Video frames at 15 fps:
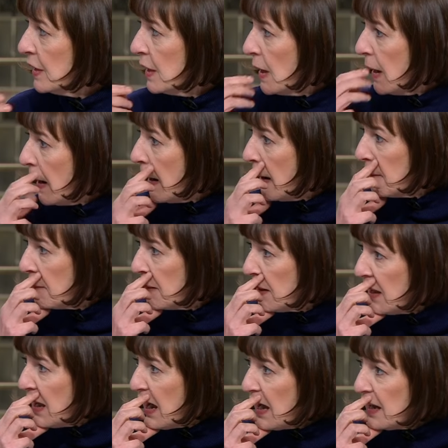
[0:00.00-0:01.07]
Yeah. Um,
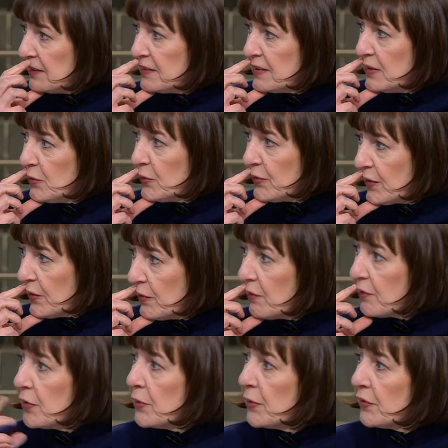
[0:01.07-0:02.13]
And he also,
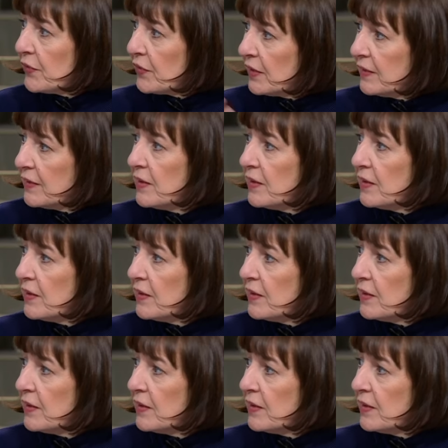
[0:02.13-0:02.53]
of course,